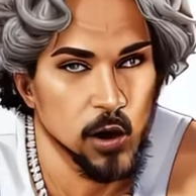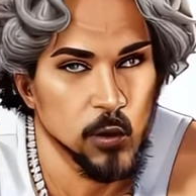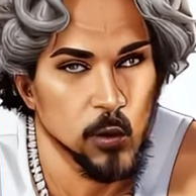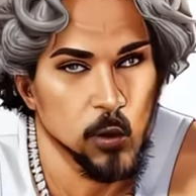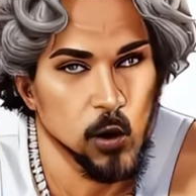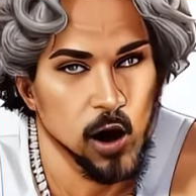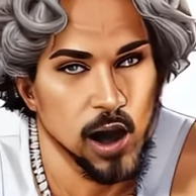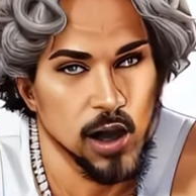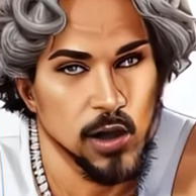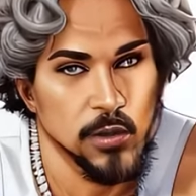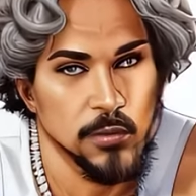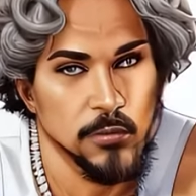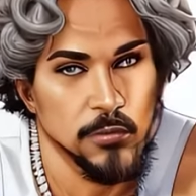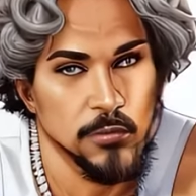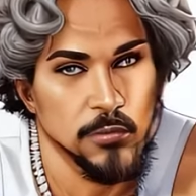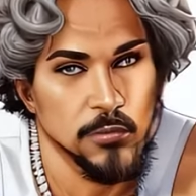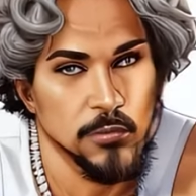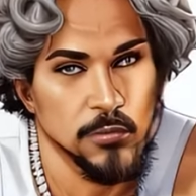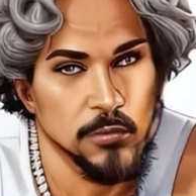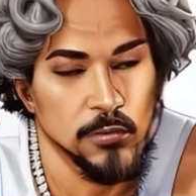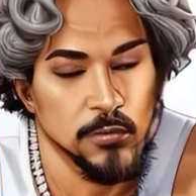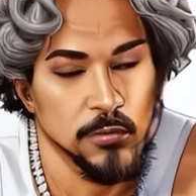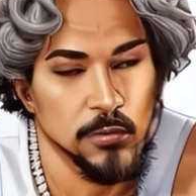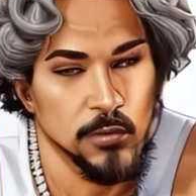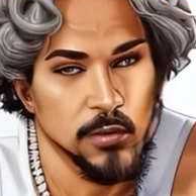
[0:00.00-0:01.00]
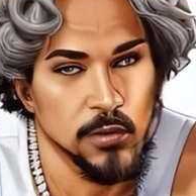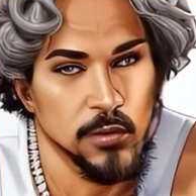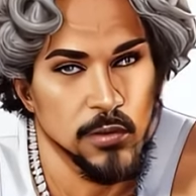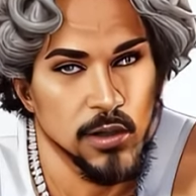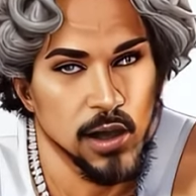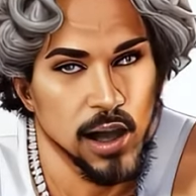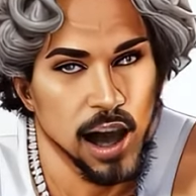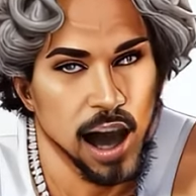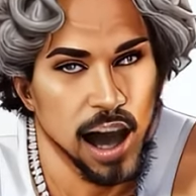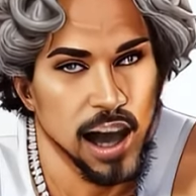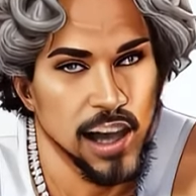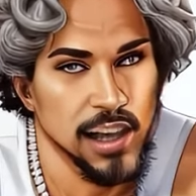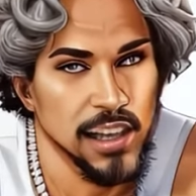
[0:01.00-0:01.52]
Well,
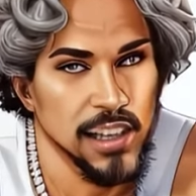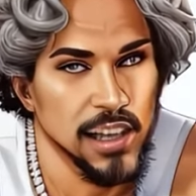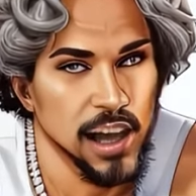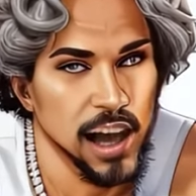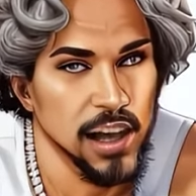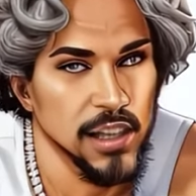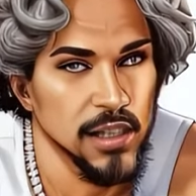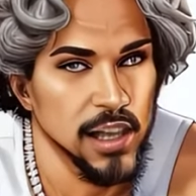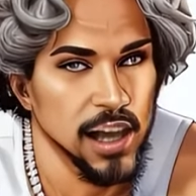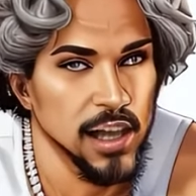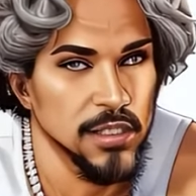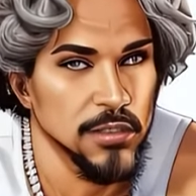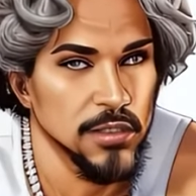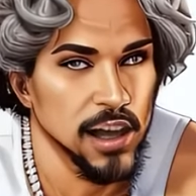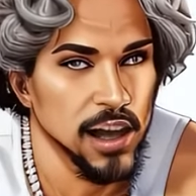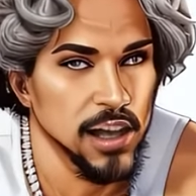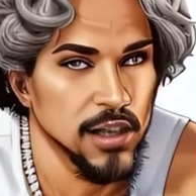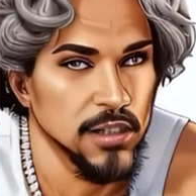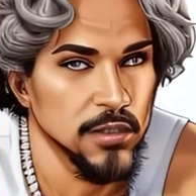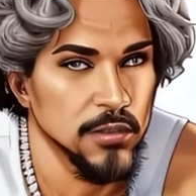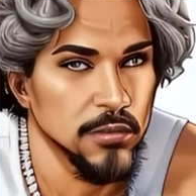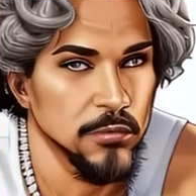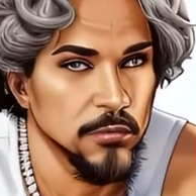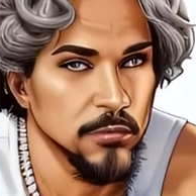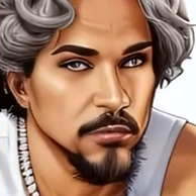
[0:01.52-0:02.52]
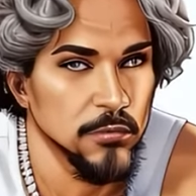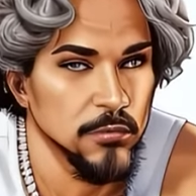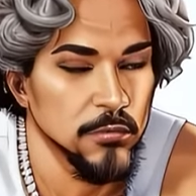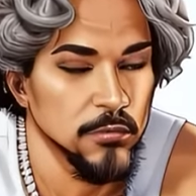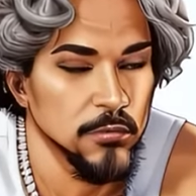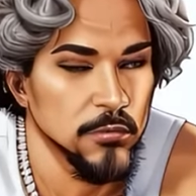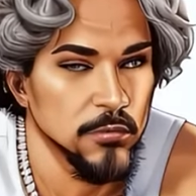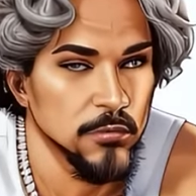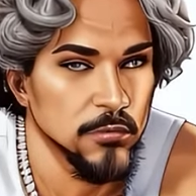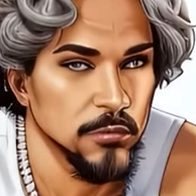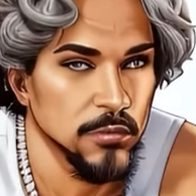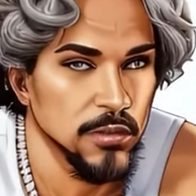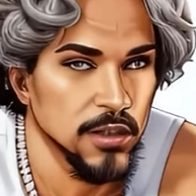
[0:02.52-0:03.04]
I had a guy like that.
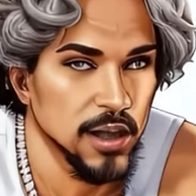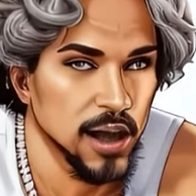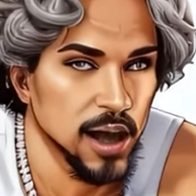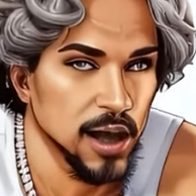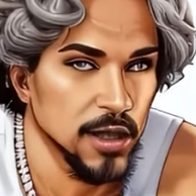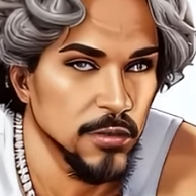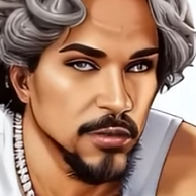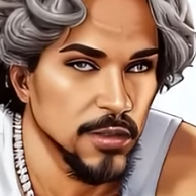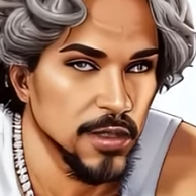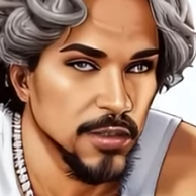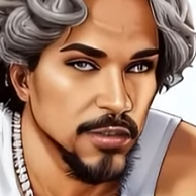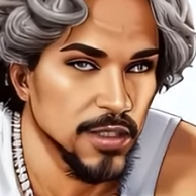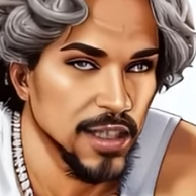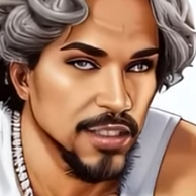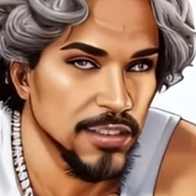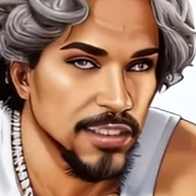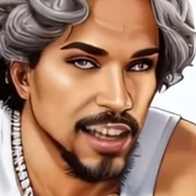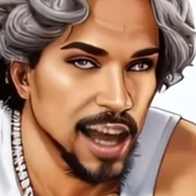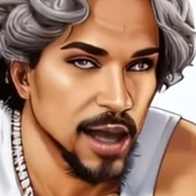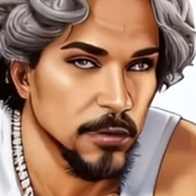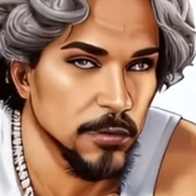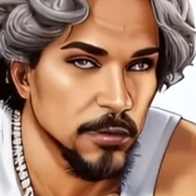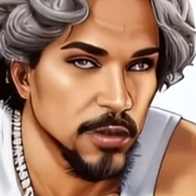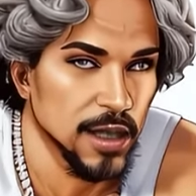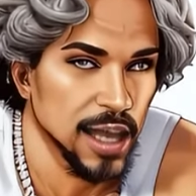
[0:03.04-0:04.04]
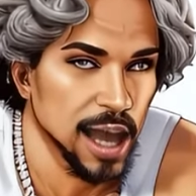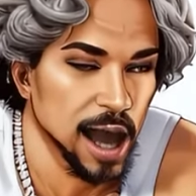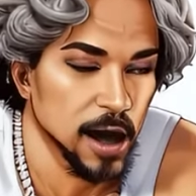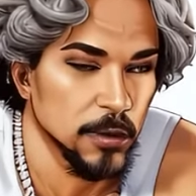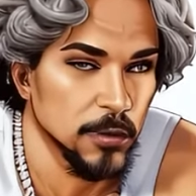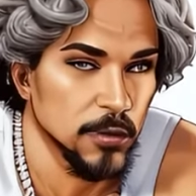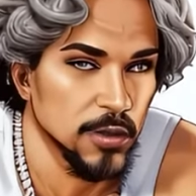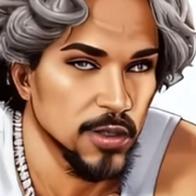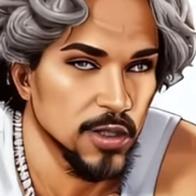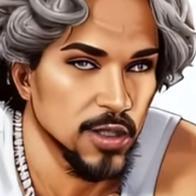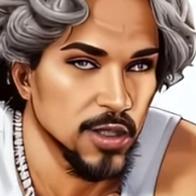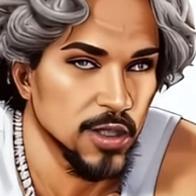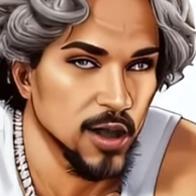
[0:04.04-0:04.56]
Then that time that
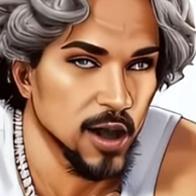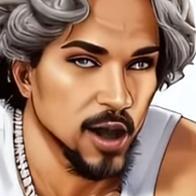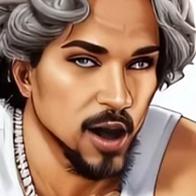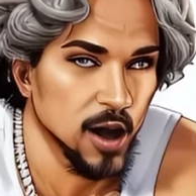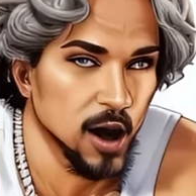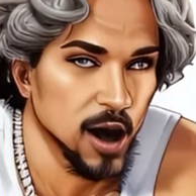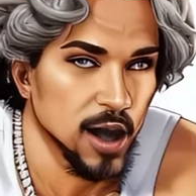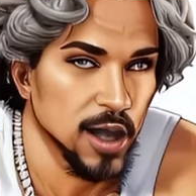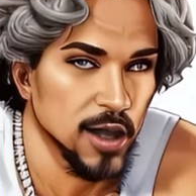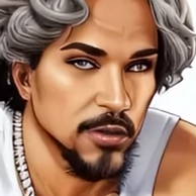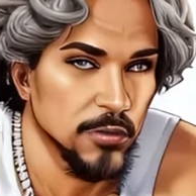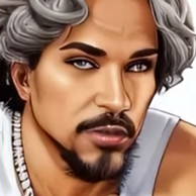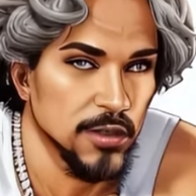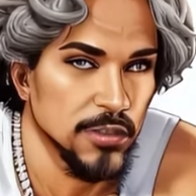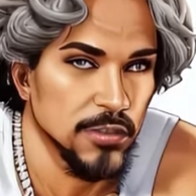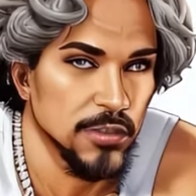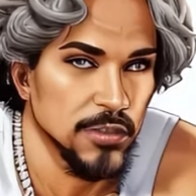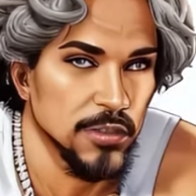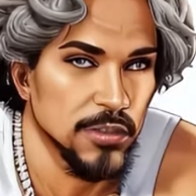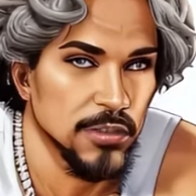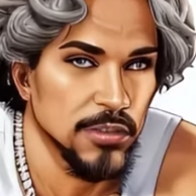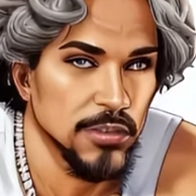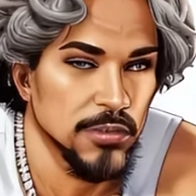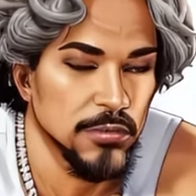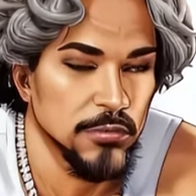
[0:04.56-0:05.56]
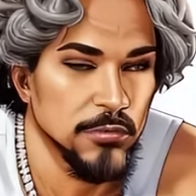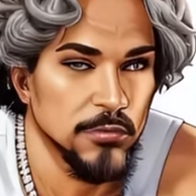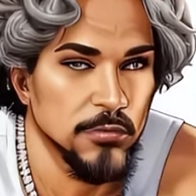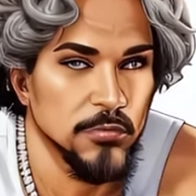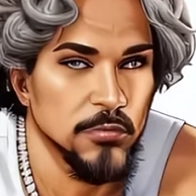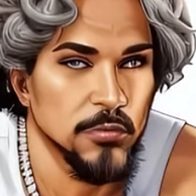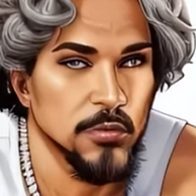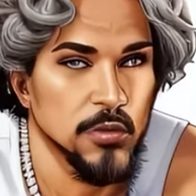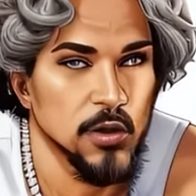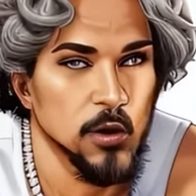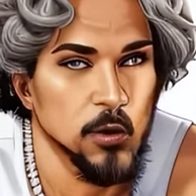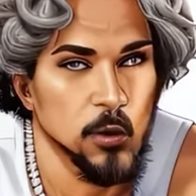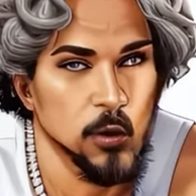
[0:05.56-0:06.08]
happens to all of us.
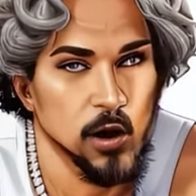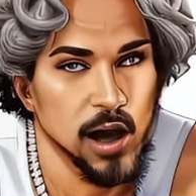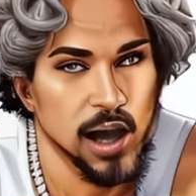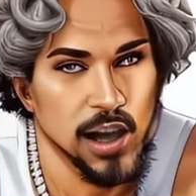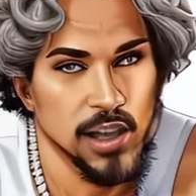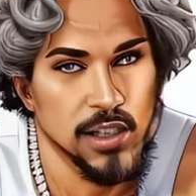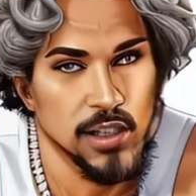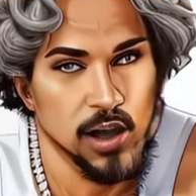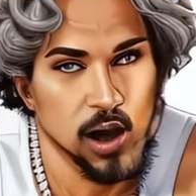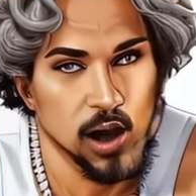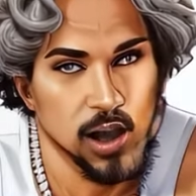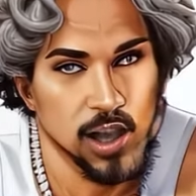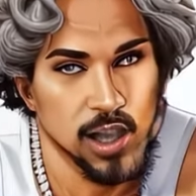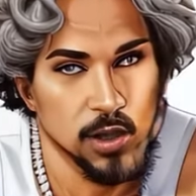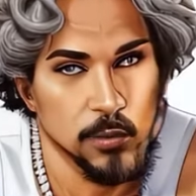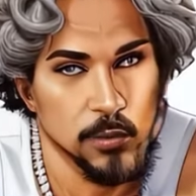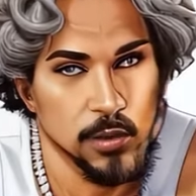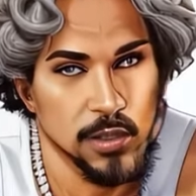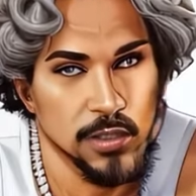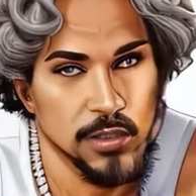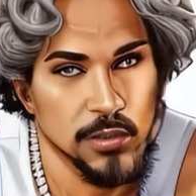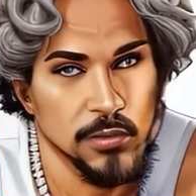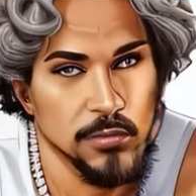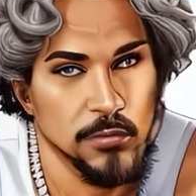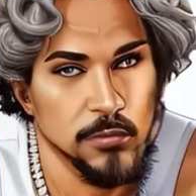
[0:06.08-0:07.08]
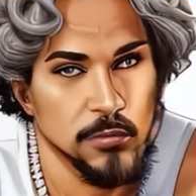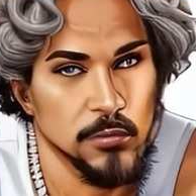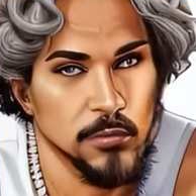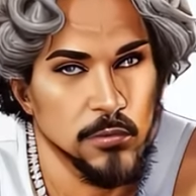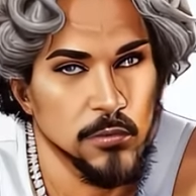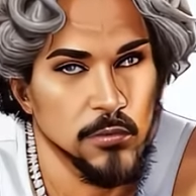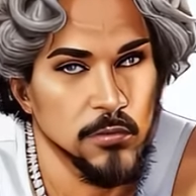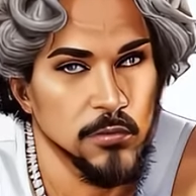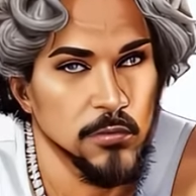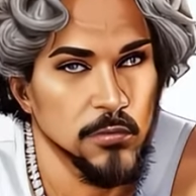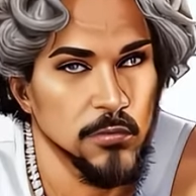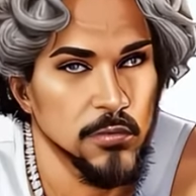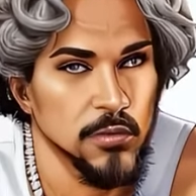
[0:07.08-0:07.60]
We had an argument.
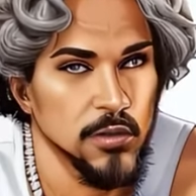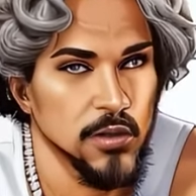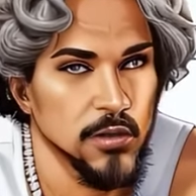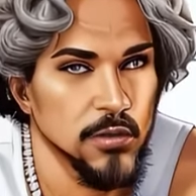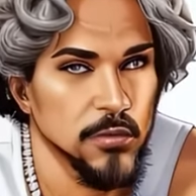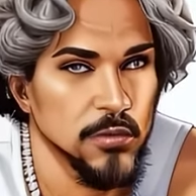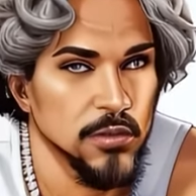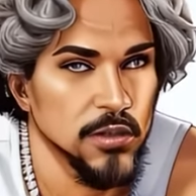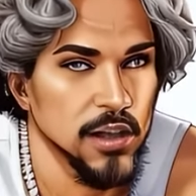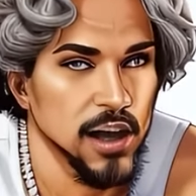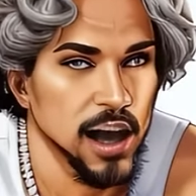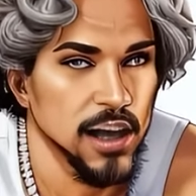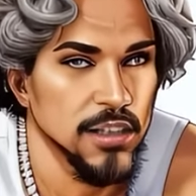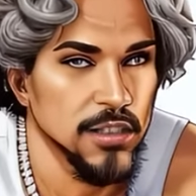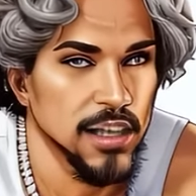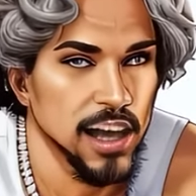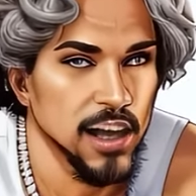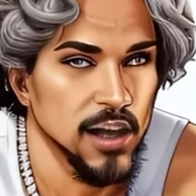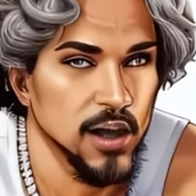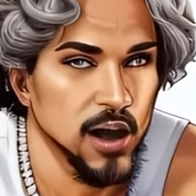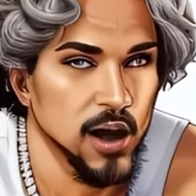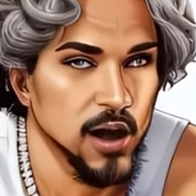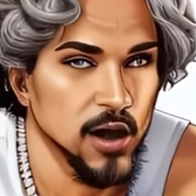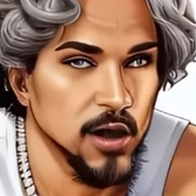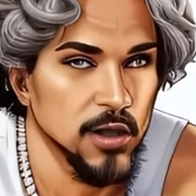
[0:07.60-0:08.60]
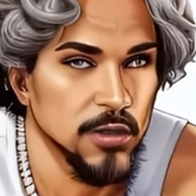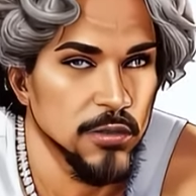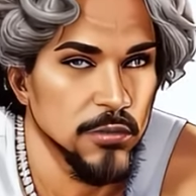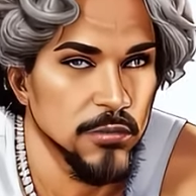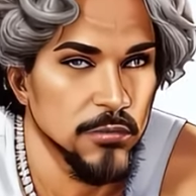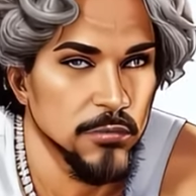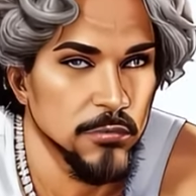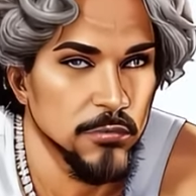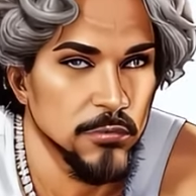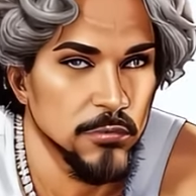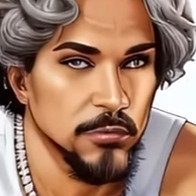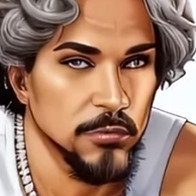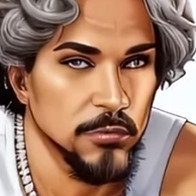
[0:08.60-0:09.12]
And like all,